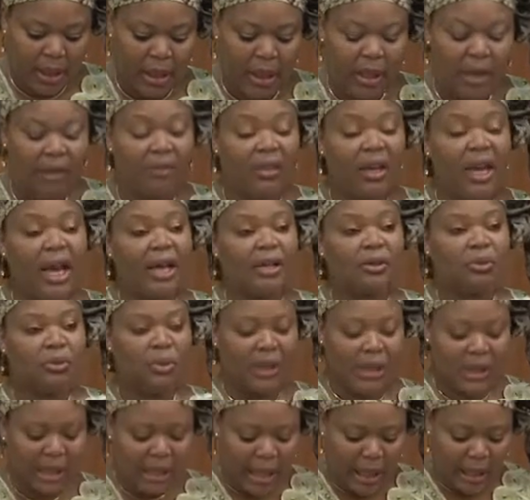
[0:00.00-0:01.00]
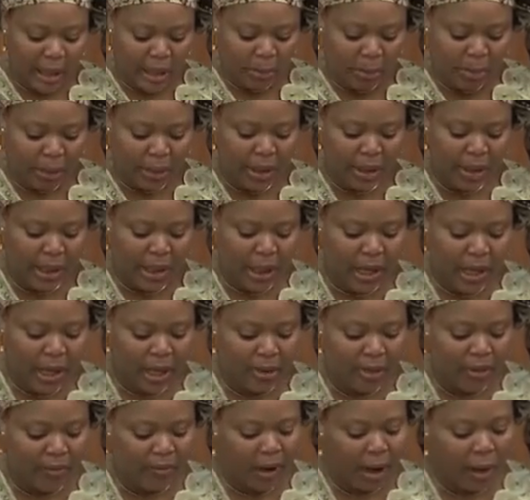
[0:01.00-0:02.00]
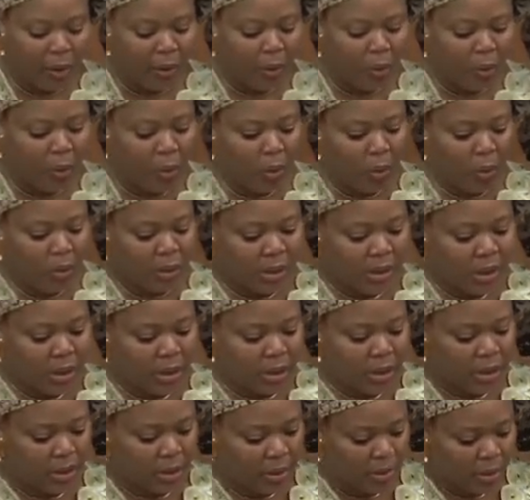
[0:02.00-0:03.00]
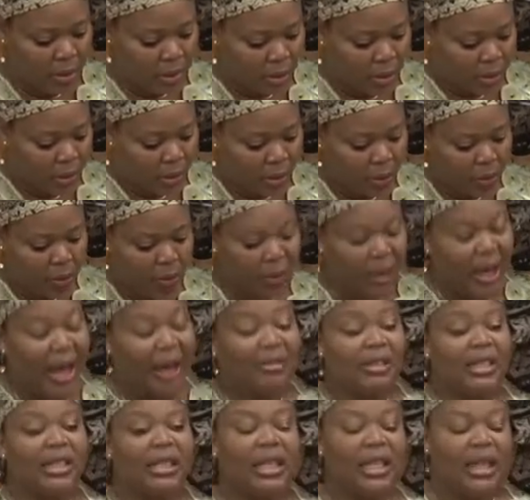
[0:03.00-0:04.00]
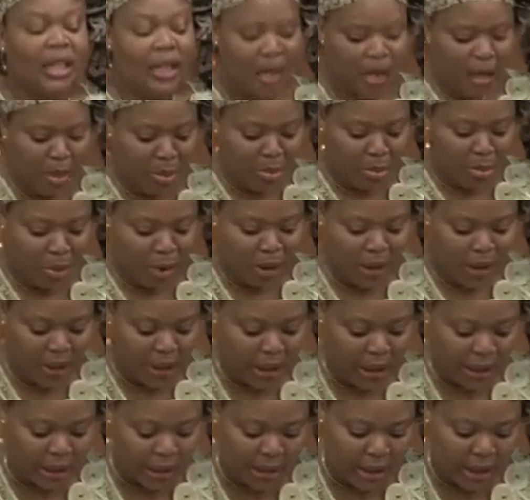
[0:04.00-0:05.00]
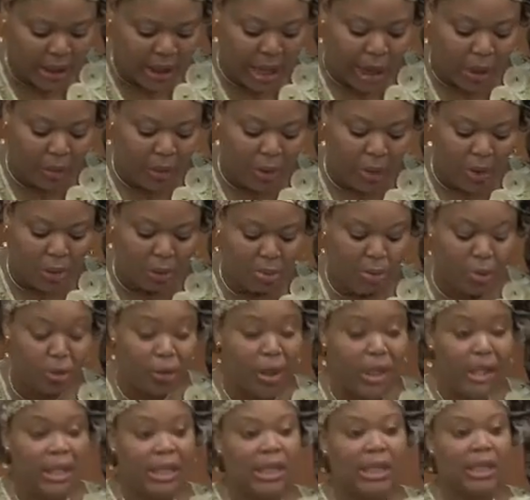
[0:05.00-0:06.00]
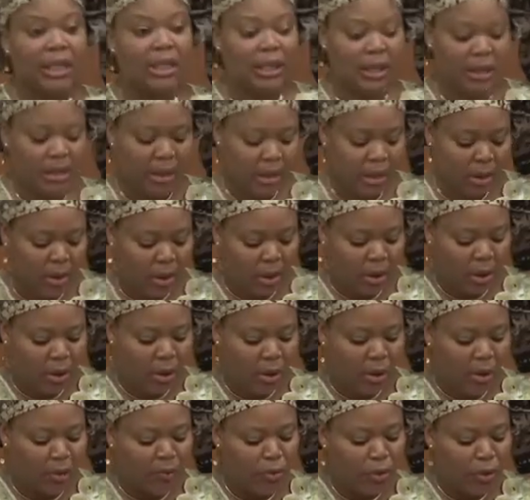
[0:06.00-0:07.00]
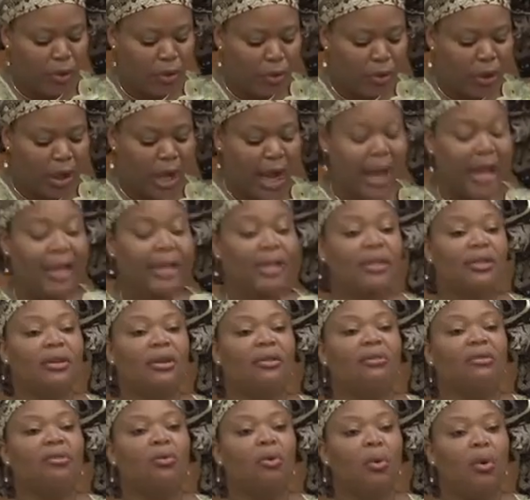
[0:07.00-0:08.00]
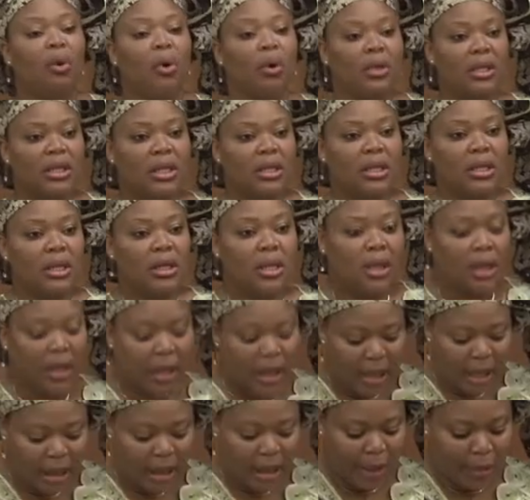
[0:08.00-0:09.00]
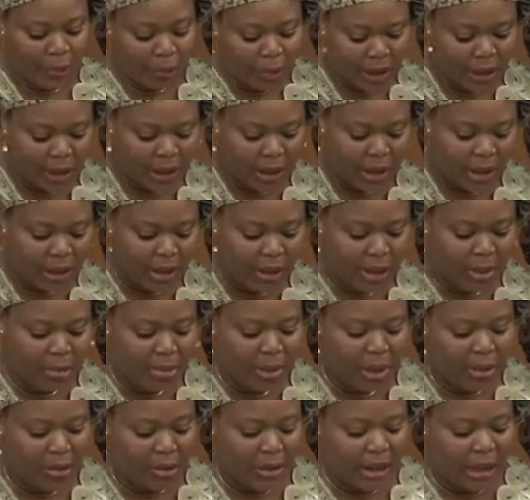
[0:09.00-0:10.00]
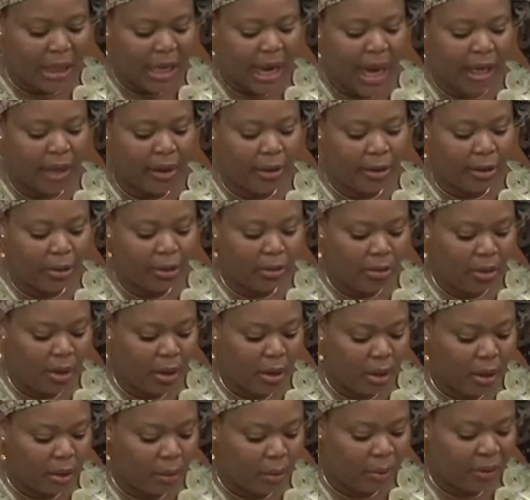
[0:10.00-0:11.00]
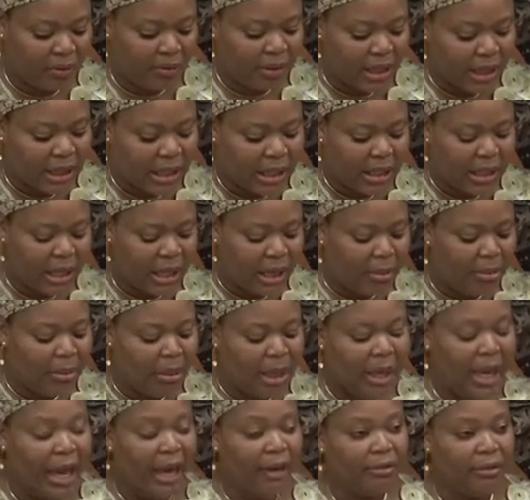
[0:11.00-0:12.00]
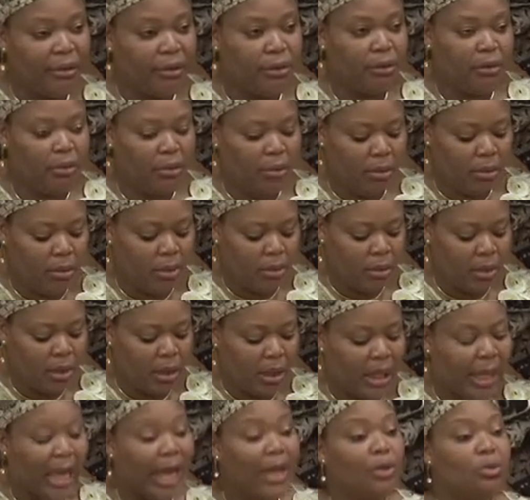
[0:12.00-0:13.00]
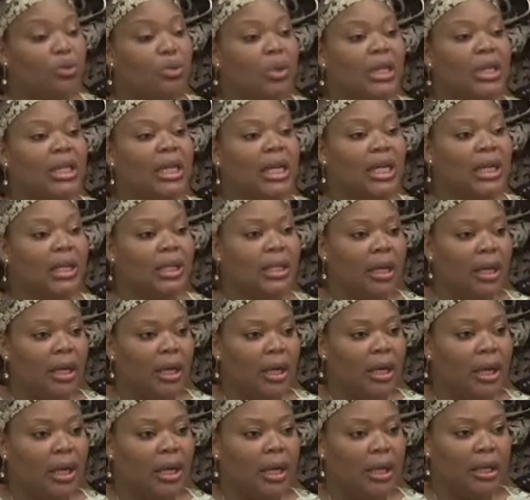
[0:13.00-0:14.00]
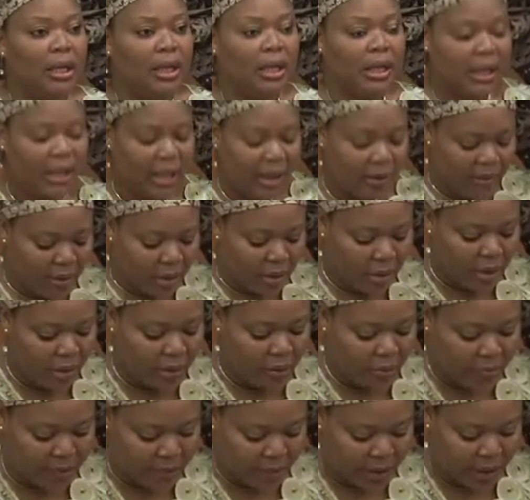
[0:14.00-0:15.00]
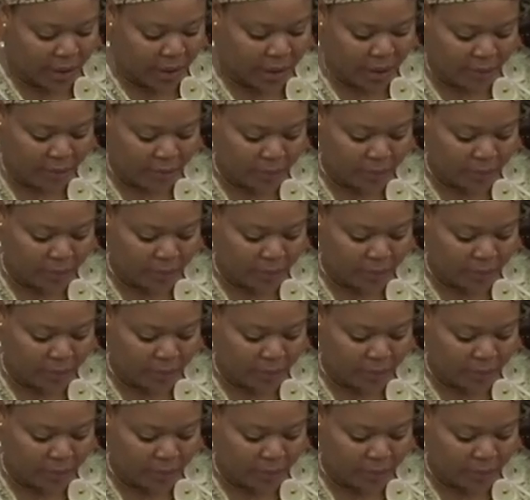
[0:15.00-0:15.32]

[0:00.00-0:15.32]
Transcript: Even as we celebrate the end of our wars, we have seen the emergence in our communities of new kinds of wars that we are determined to tackle with the same level that we did the civil conflict